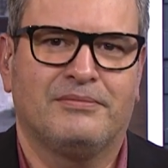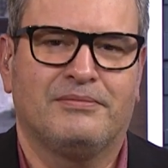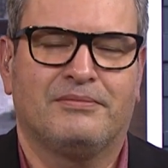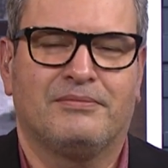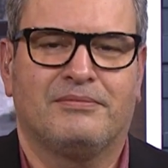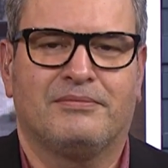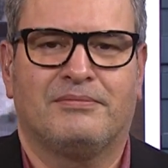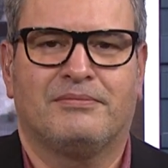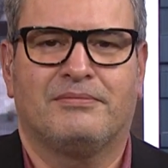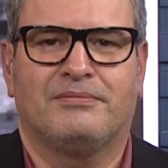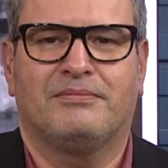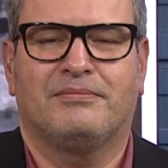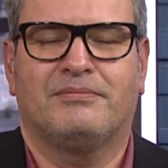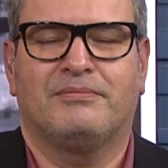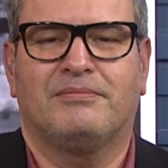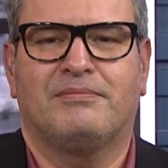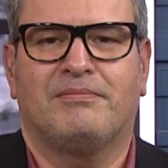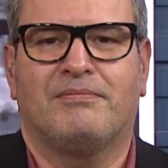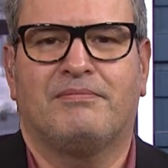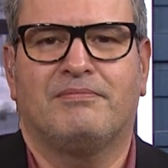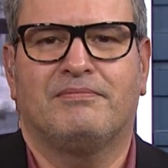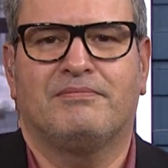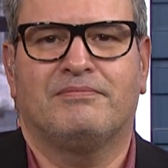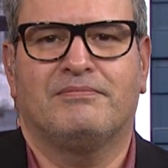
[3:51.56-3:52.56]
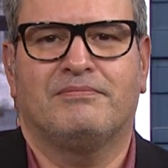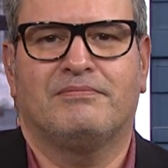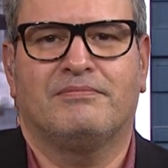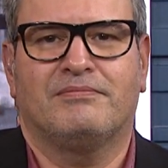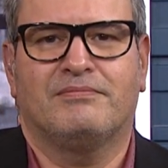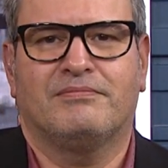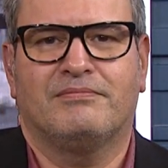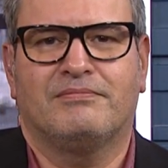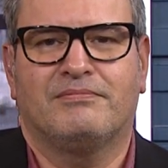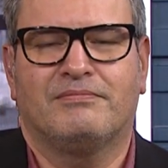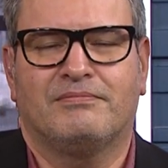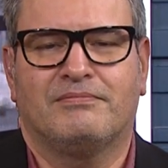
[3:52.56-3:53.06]

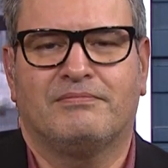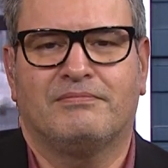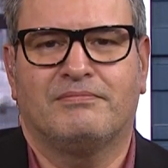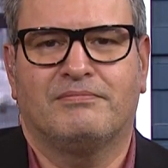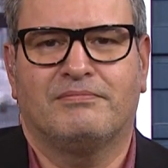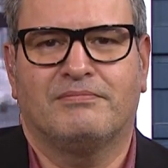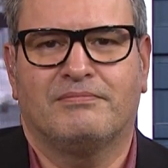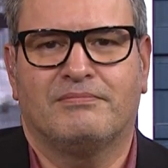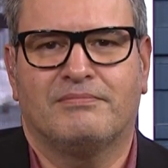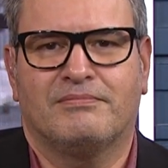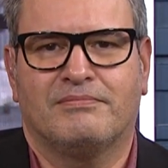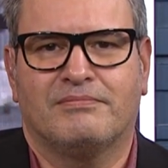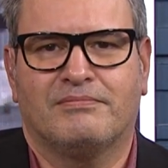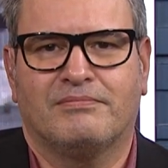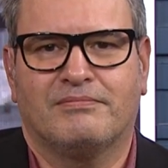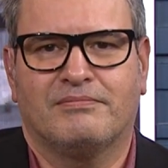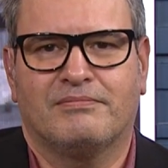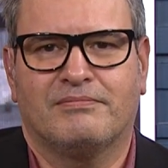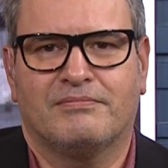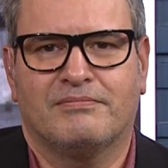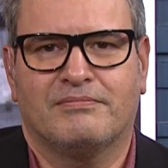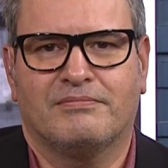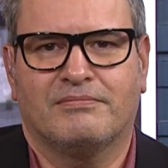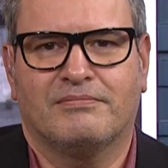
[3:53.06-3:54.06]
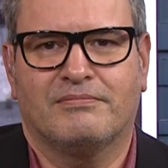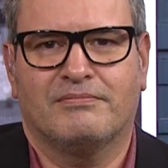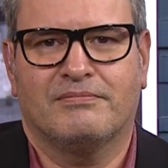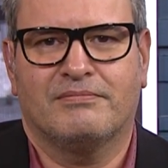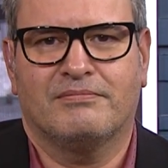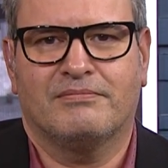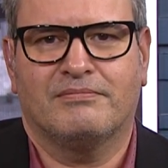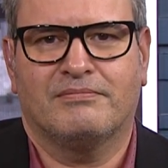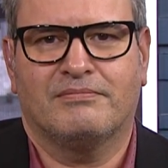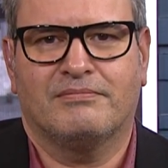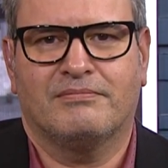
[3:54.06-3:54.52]
The person shown says nothing.